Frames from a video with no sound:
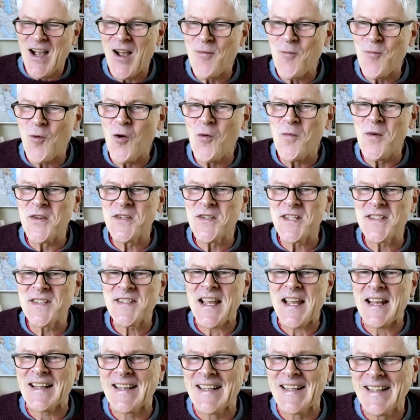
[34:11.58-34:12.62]
almost
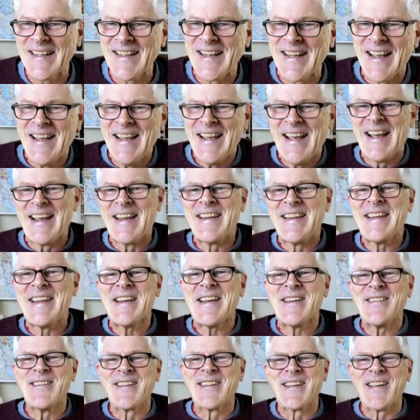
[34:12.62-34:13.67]
exactly a
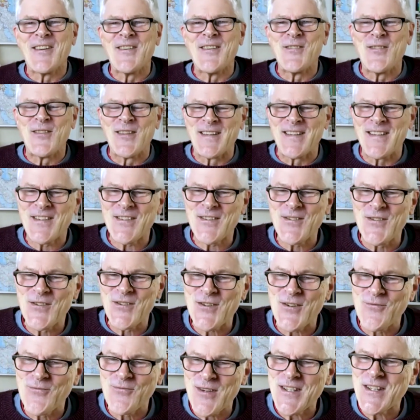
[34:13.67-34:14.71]
year ago that
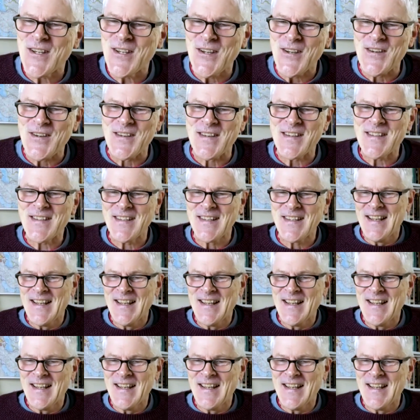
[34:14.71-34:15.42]
Shusha returned.